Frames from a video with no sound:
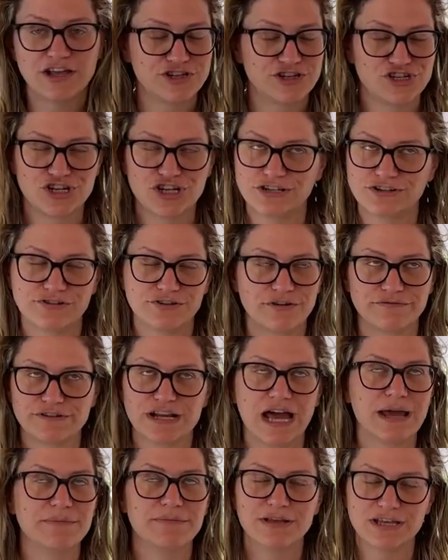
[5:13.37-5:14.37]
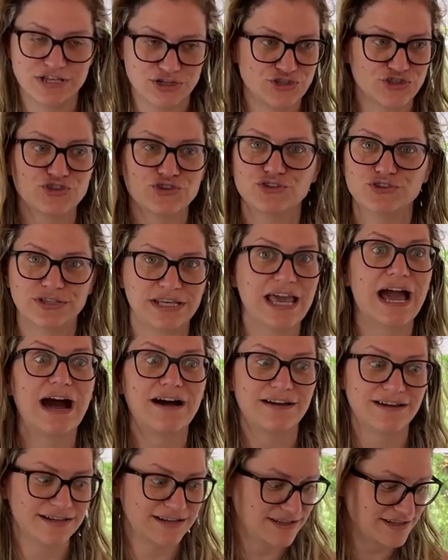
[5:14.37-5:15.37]
Children of Time, yeah,
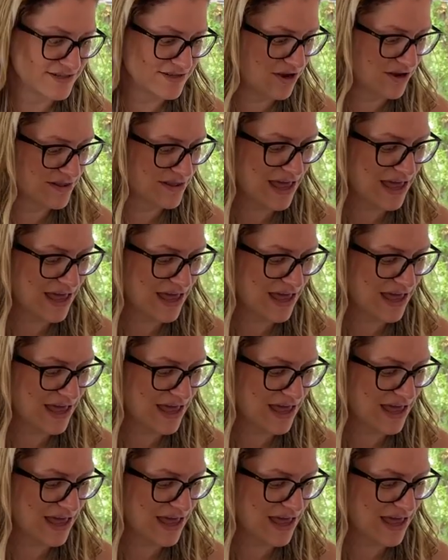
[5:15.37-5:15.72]
it is on